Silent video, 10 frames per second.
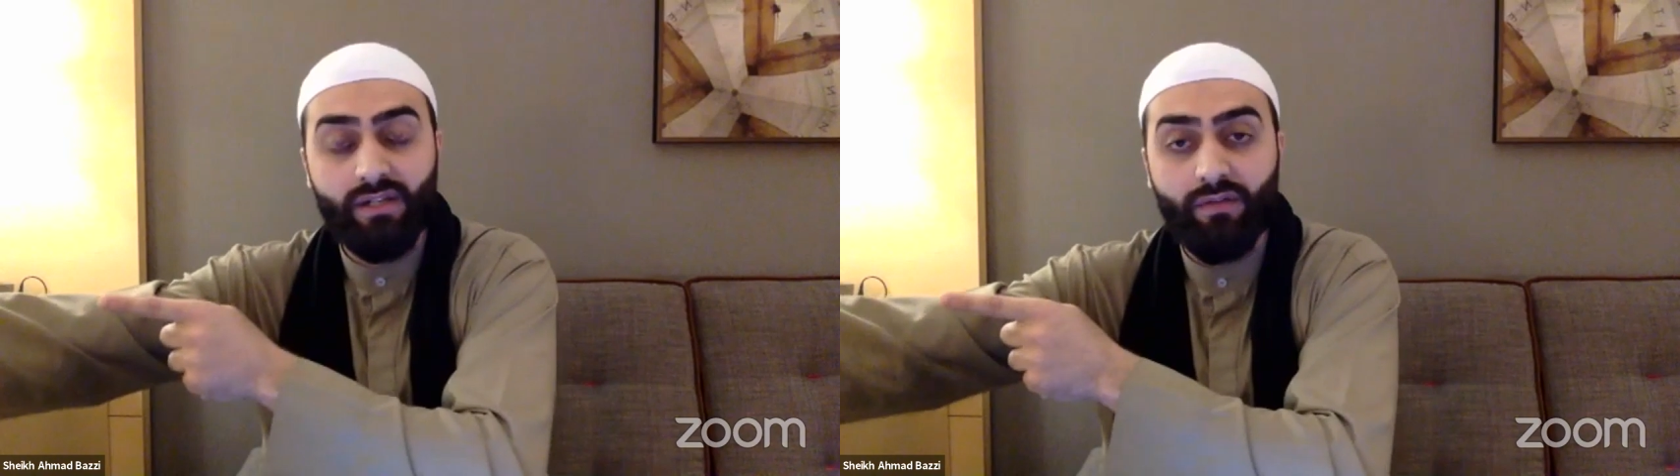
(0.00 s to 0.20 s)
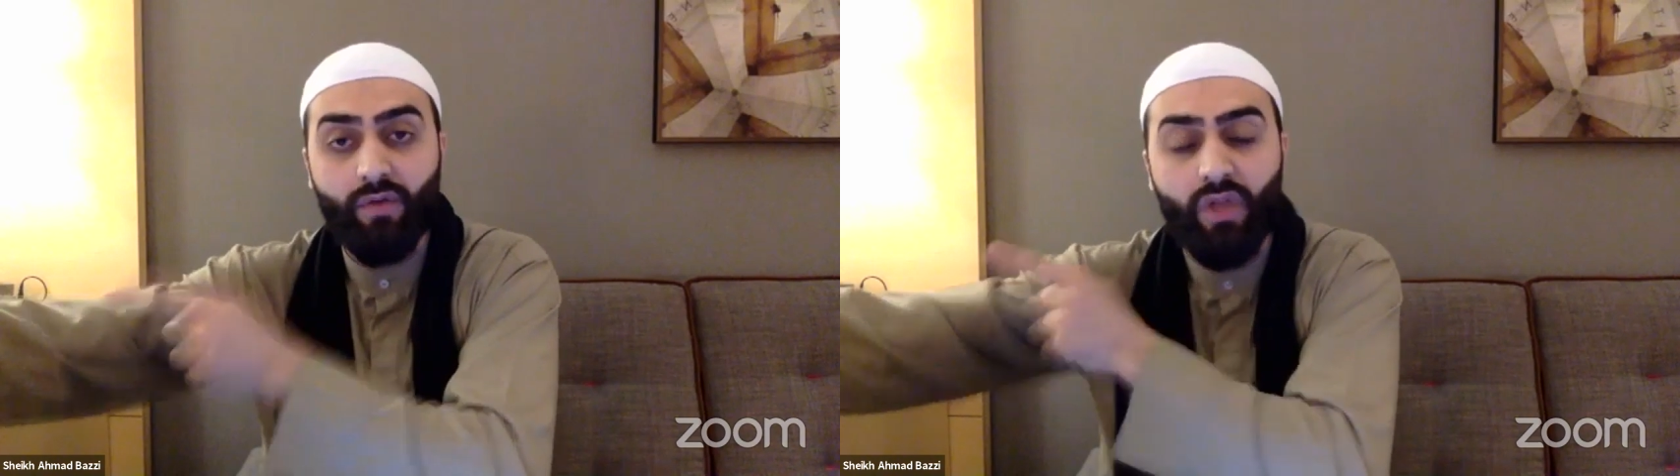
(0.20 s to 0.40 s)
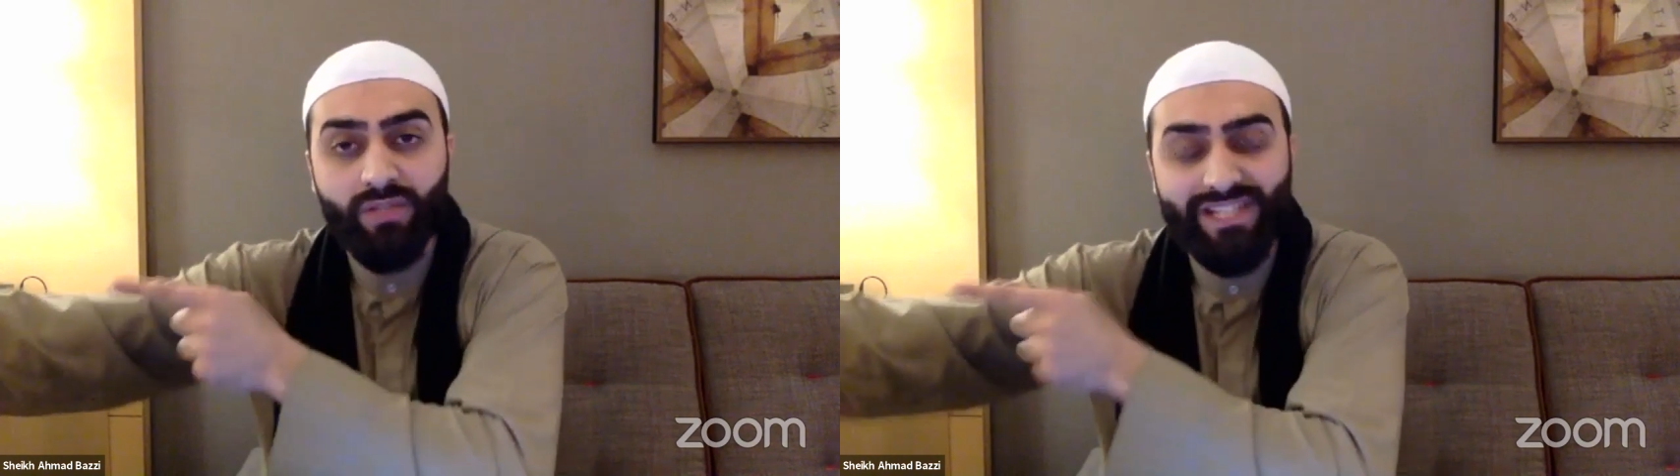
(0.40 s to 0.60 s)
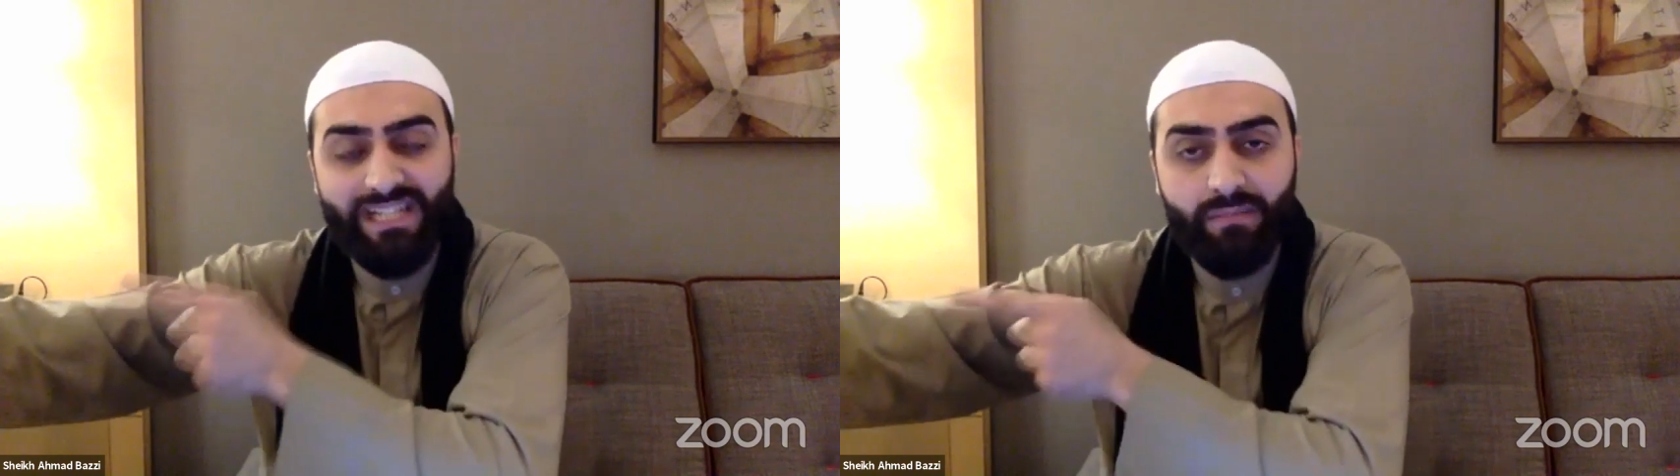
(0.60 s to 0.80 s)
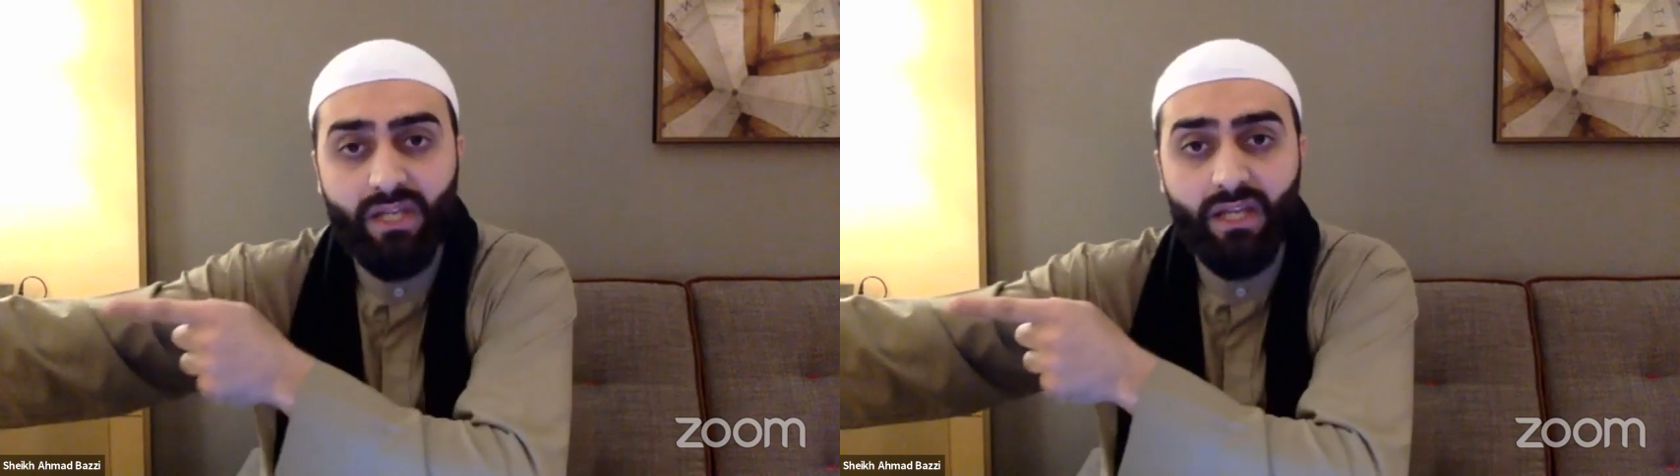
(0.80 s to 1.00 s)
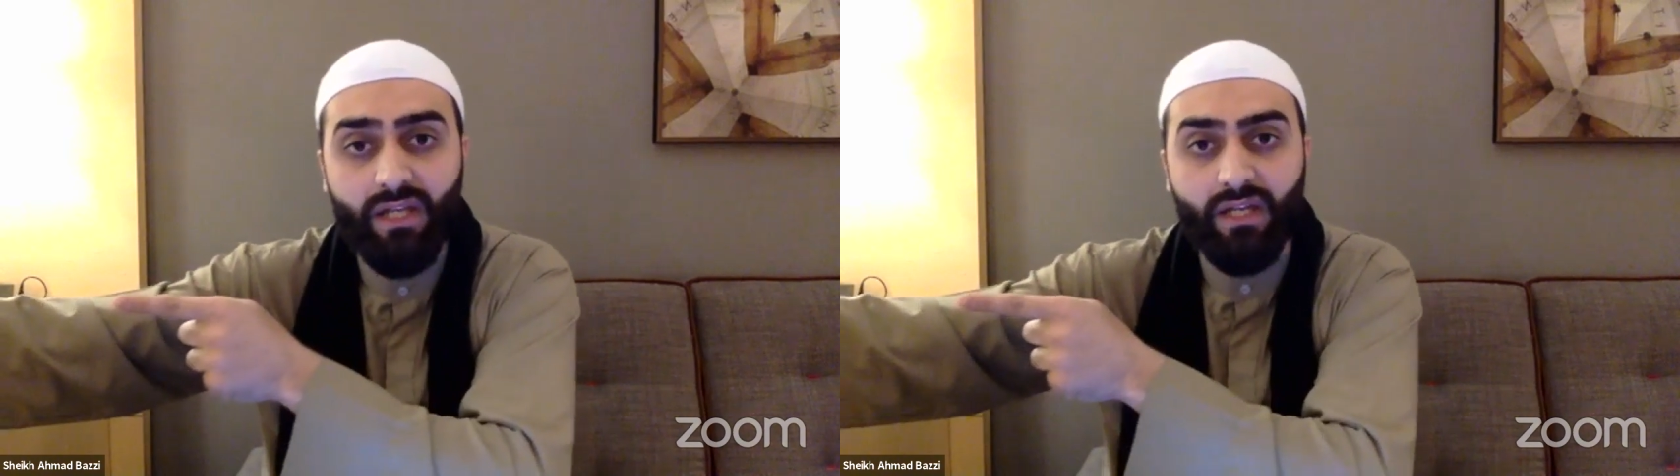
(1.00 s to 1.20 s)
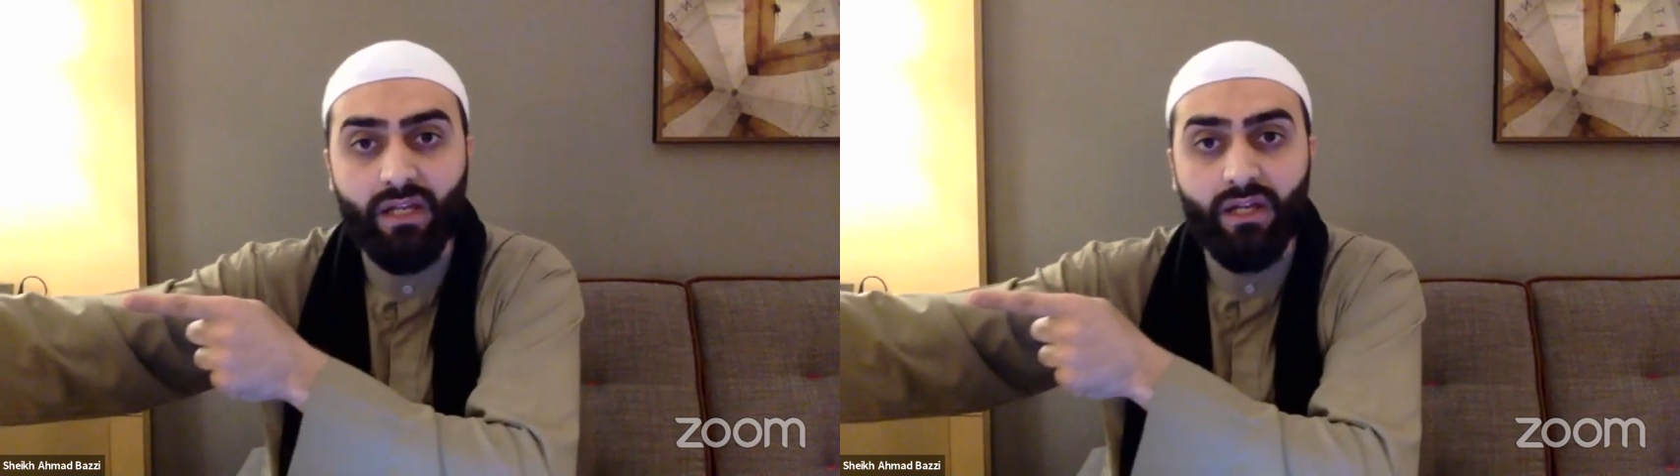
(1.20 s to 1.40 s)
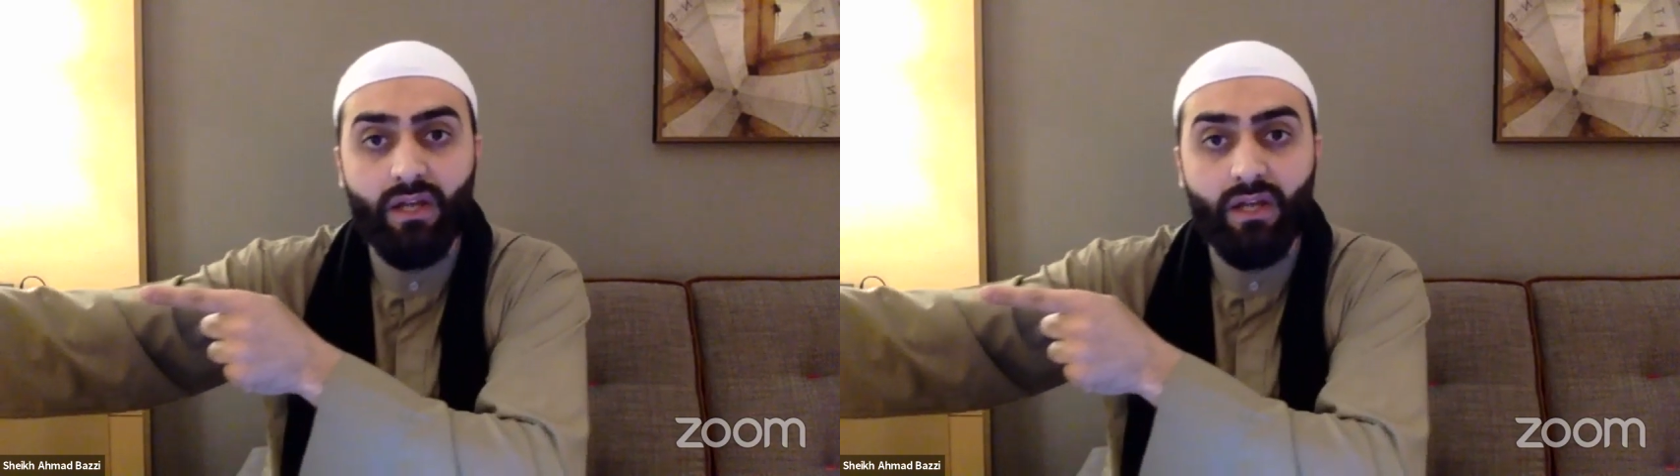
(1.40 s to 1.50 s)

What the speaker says: for the Muslimin,